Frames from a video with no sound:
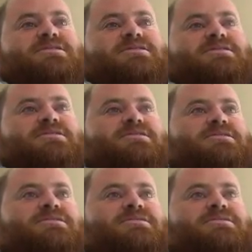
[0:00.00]

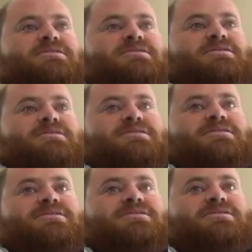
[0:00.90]

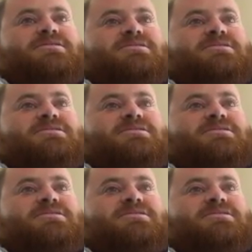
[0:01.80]
Nobody speaks.